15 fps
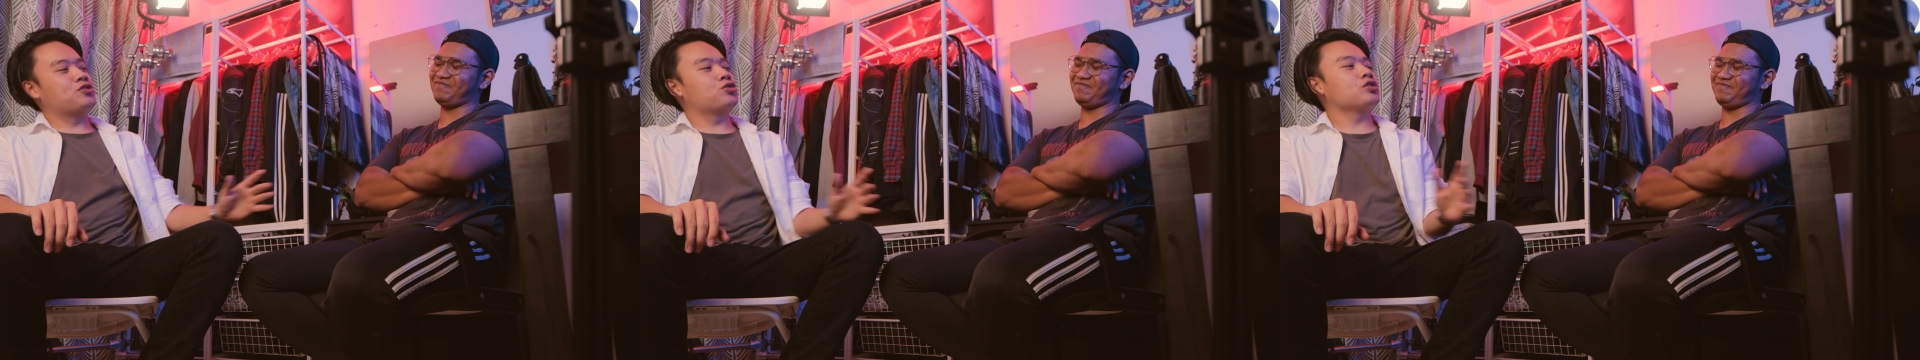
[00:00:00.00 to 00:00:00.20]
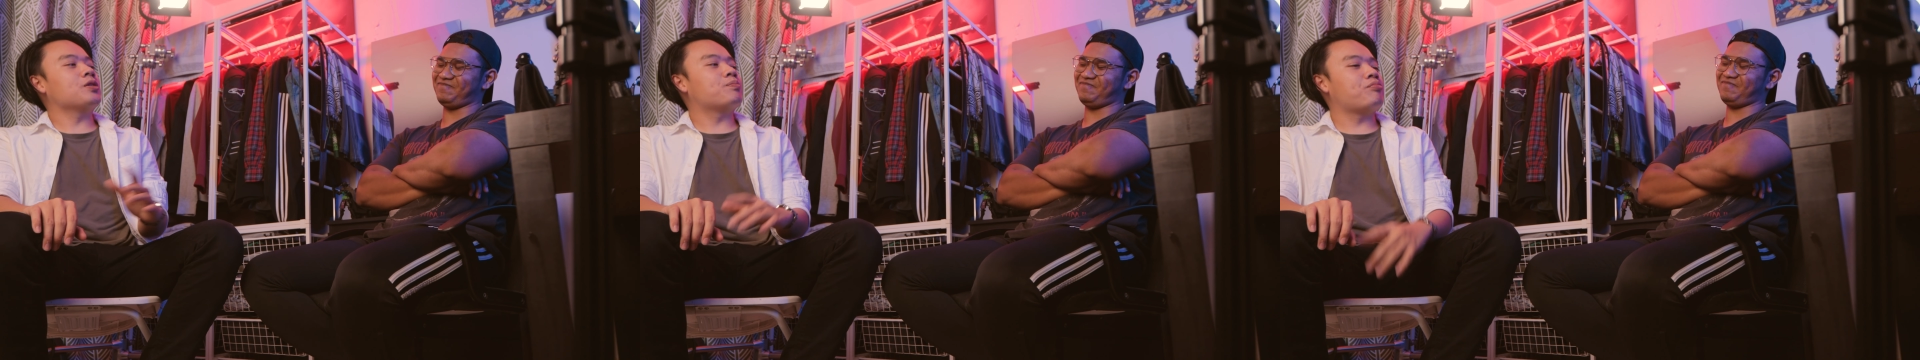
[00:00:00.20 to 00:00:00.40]
Speaker 1: into
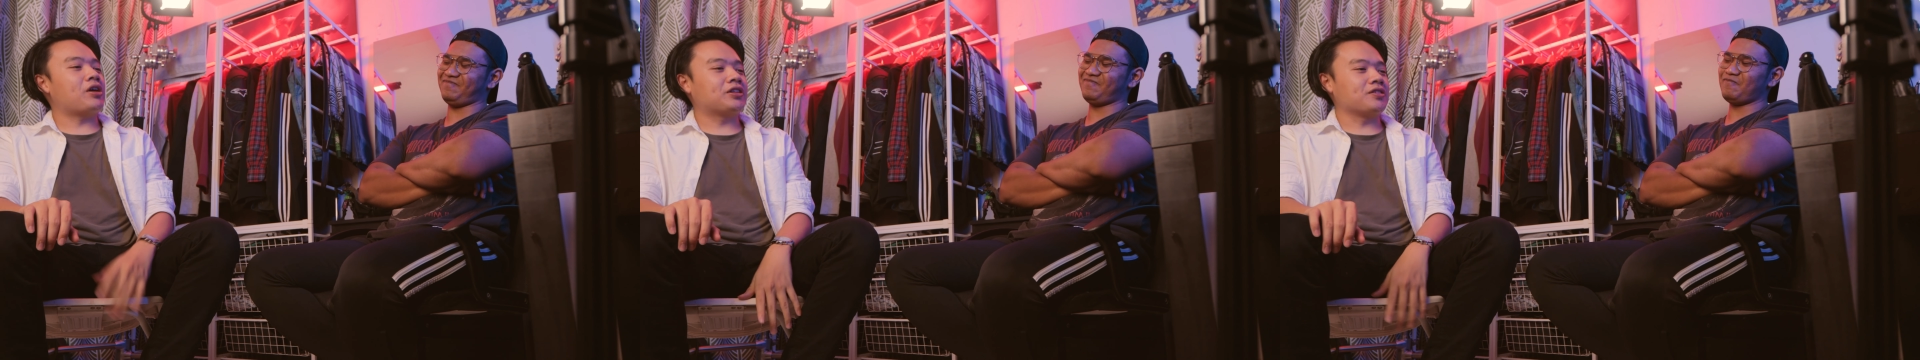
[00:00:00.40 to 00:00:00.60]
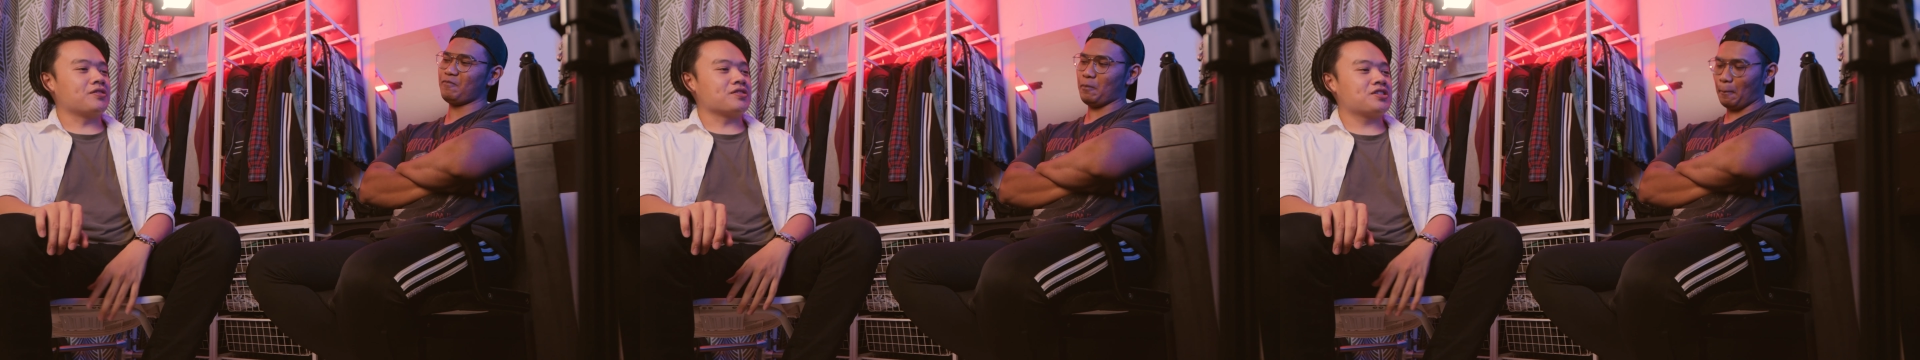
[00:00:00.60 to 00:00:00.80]
the
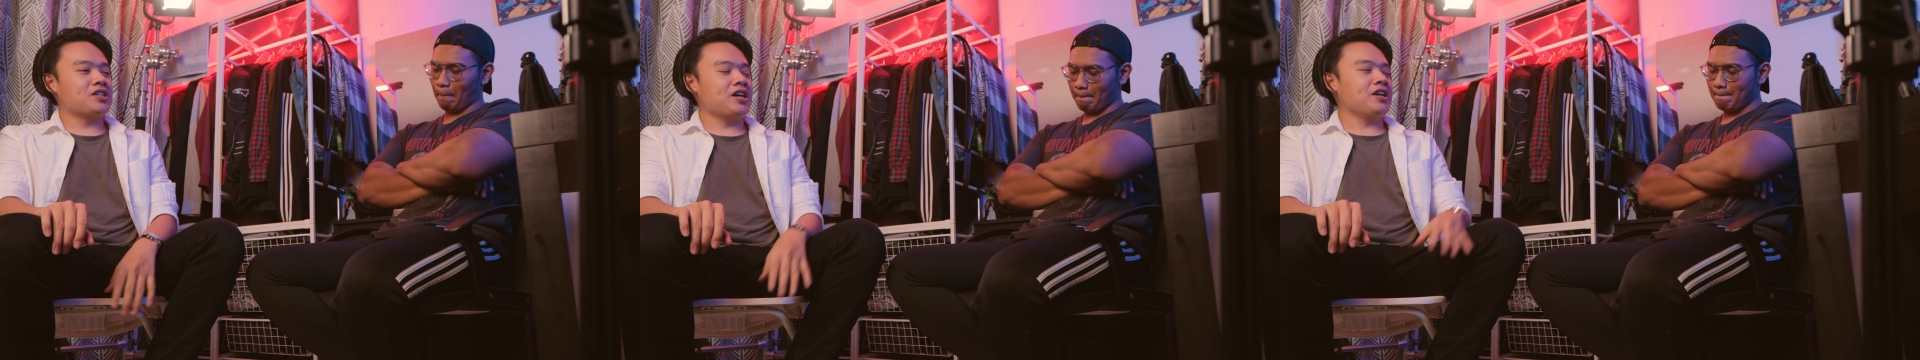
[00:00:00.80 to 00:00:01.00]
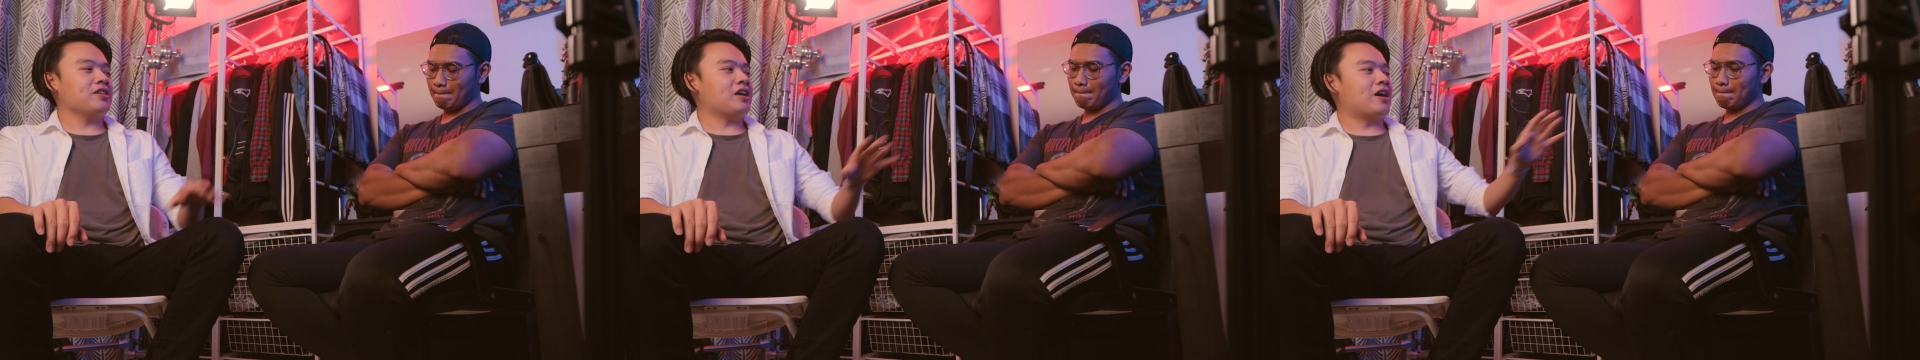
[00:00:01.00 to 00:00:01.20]
practical
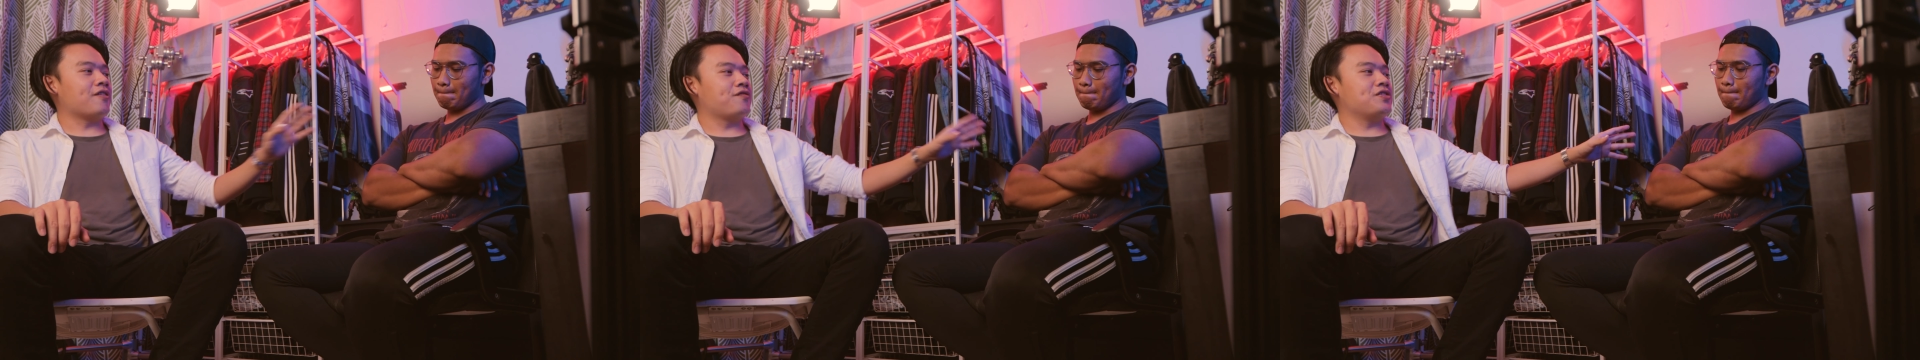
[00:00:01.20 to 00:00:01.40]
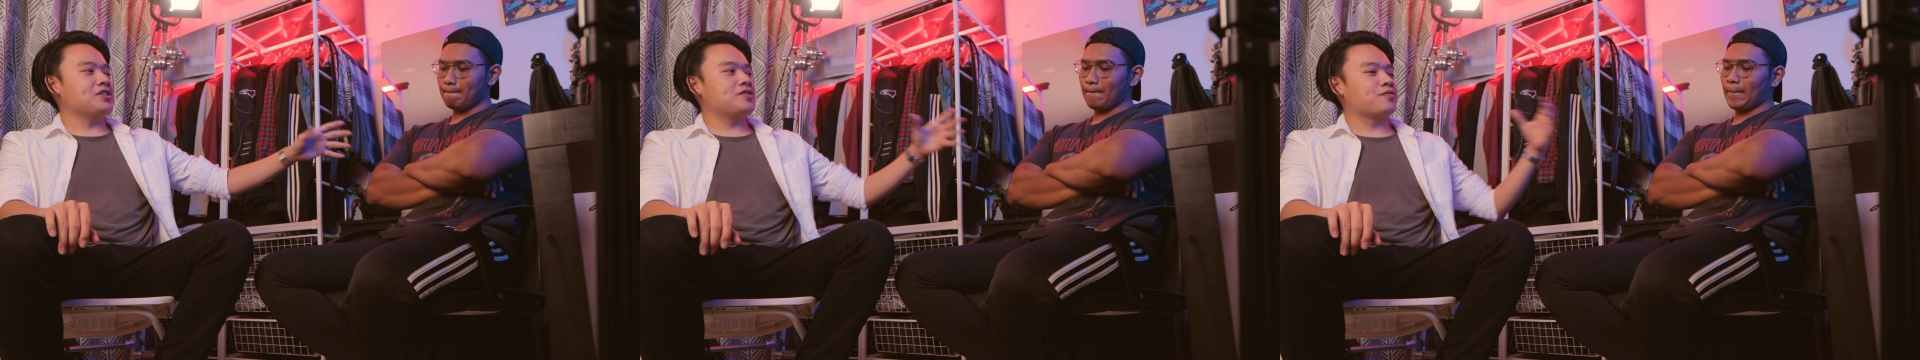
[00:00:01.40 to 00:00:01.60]
side.
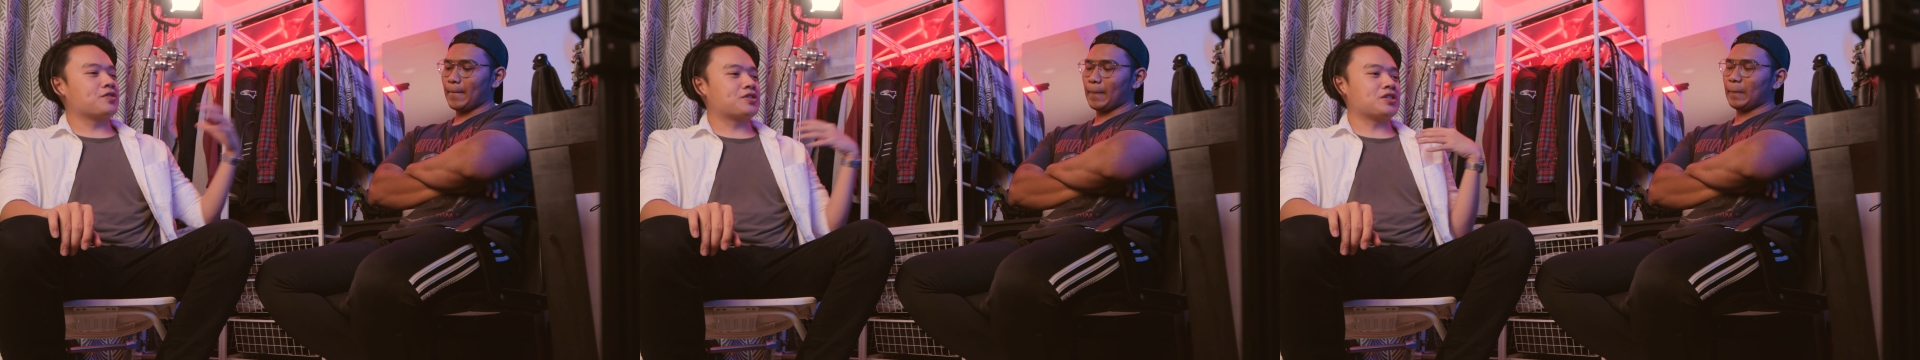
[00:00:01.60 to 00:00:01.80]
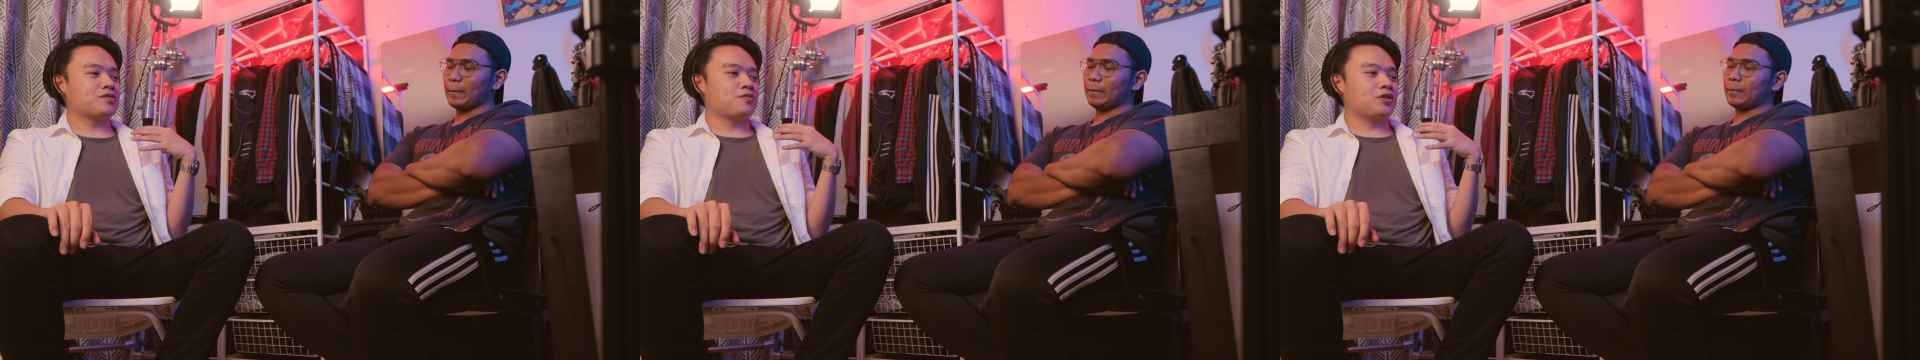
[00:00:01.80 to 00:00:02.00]
Hafiz
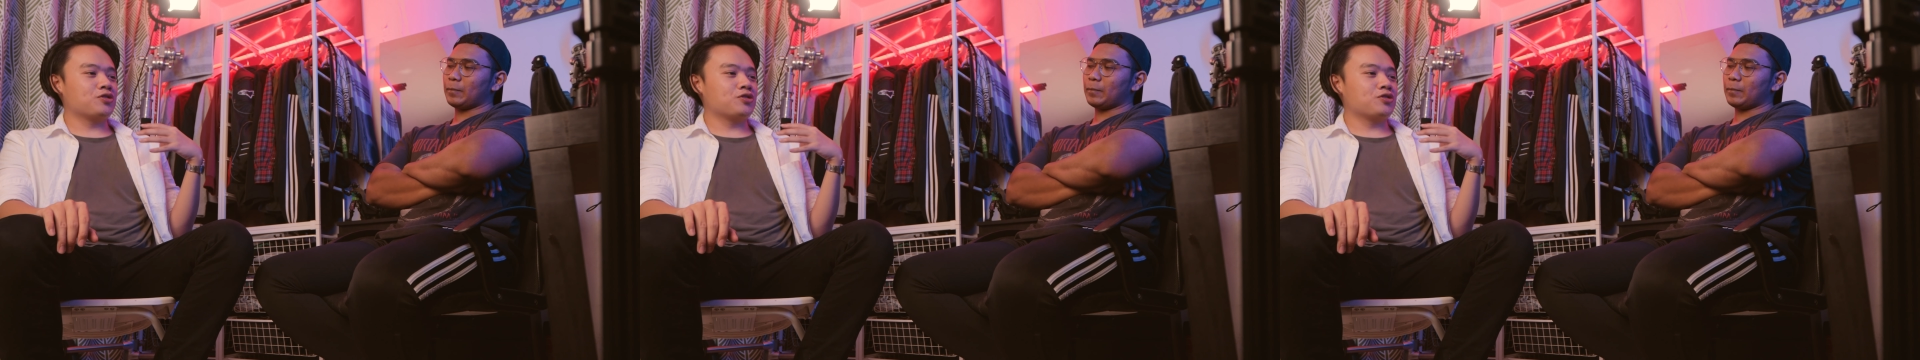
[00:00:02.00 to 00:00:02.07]
versus